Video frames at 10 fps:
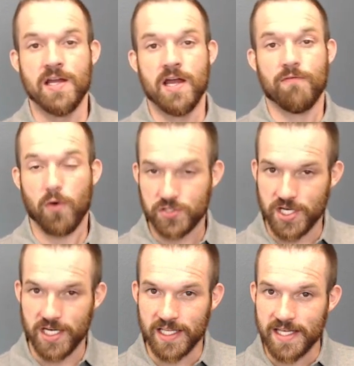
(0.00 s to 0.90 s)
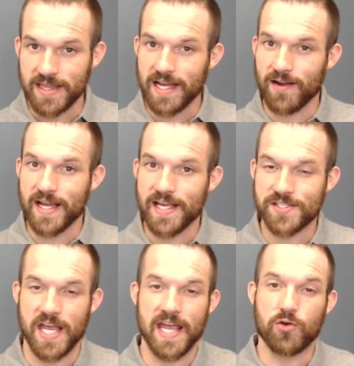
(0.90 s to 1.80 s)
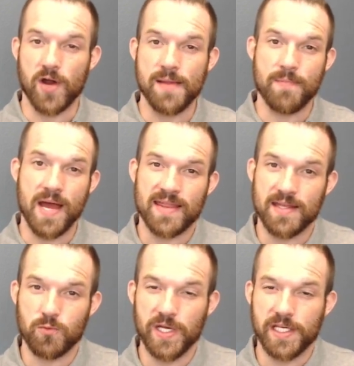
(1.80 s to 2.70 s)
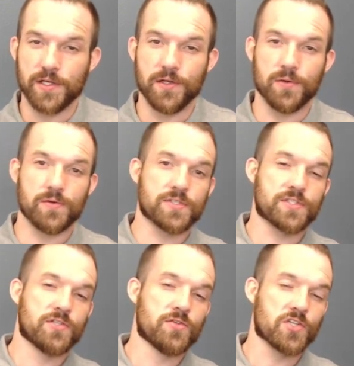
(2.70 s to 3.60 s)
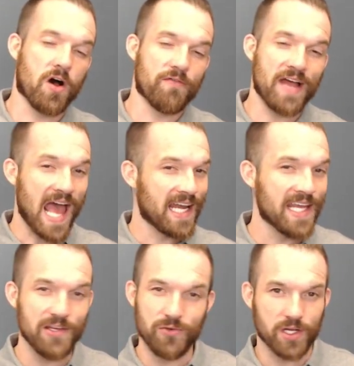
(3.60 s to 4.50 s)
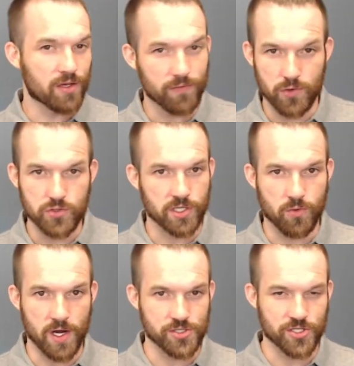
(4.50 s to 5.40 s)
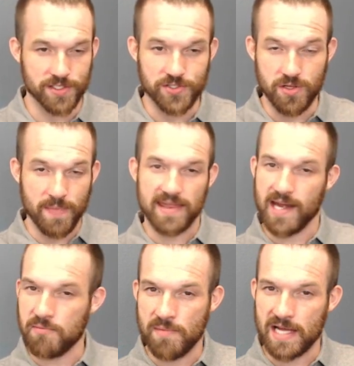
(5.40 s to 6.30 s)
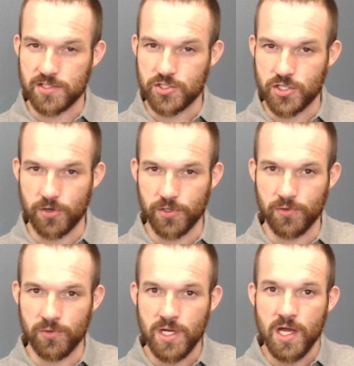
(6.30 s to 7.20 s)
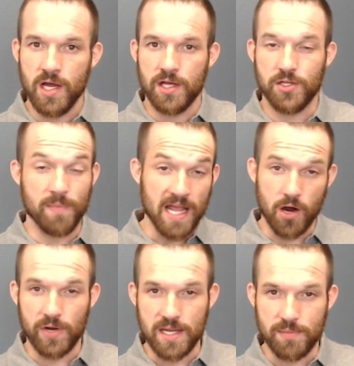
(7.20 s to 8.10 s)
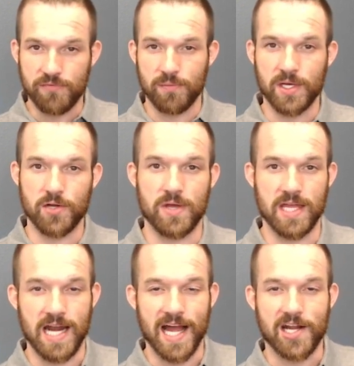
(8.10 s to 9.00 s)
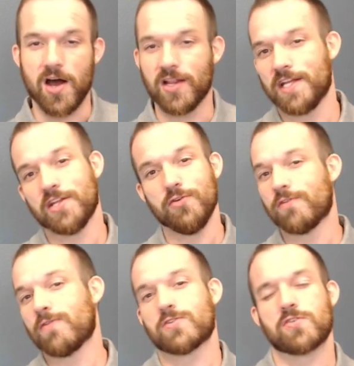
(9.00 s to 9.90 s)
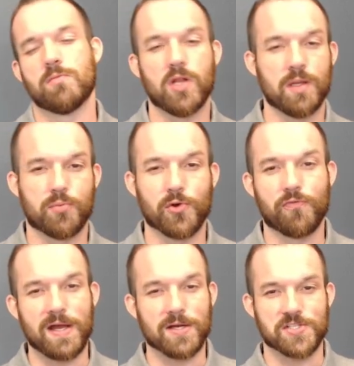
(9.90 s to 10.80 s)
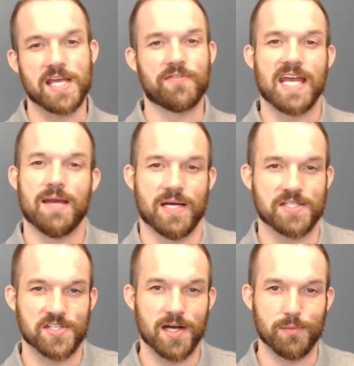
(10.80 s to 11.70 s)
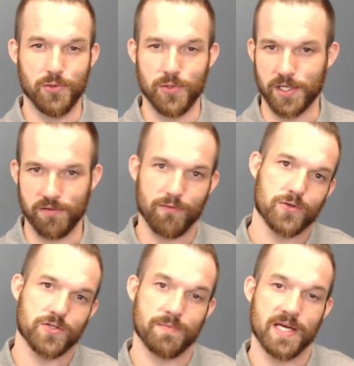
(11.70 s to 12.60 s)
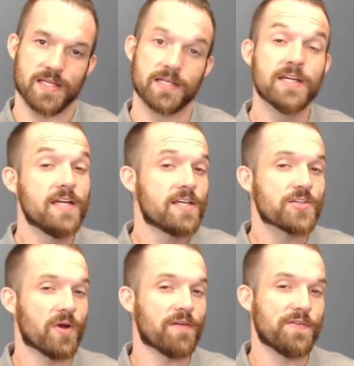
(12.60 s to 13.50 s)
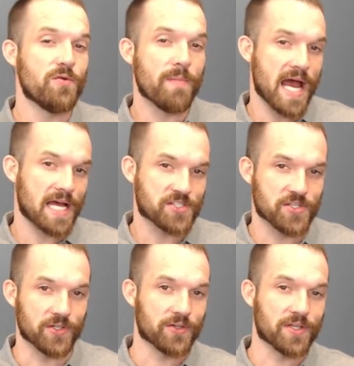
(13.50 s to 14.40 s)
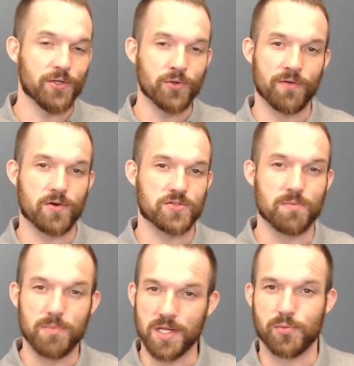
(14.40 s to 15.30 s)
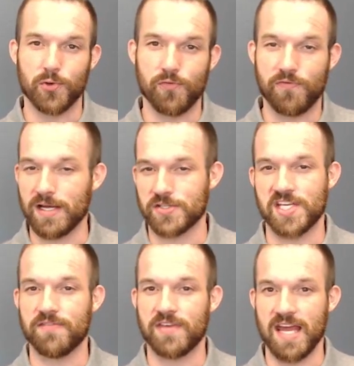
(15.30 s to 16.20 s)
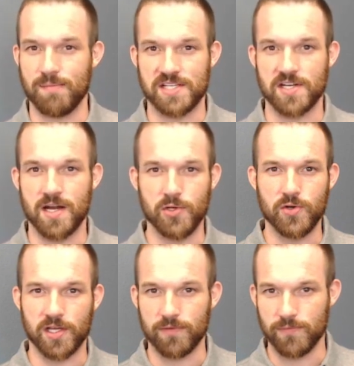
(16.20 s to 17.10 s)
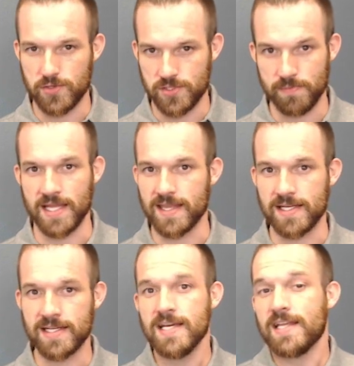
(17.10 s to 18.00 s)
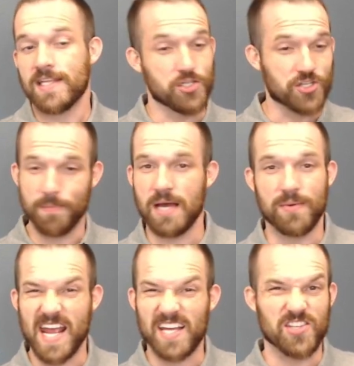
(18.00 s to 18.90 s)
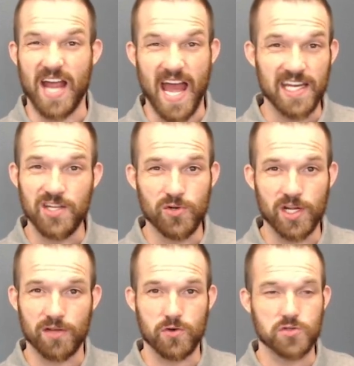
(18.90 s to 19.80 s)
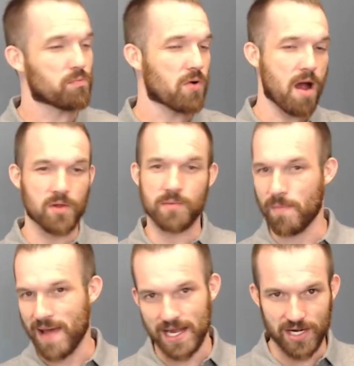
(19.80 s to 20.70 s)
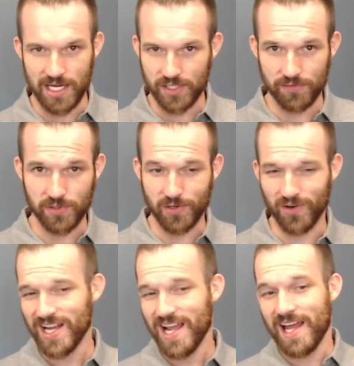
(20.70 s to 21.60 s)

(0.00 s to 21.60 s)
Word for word: Fortunately, there is a great method we could use to solve any unit conversion question. So the method I'm about to show you you may already be familiar with it. I call it the universal bulletproof failsafe can't mess it up unit conversion method. So if you master the universal bulletproof failsafe can't mess it up unit conversion method, then you should be able to answer any unit conversion problem no matter how difficult.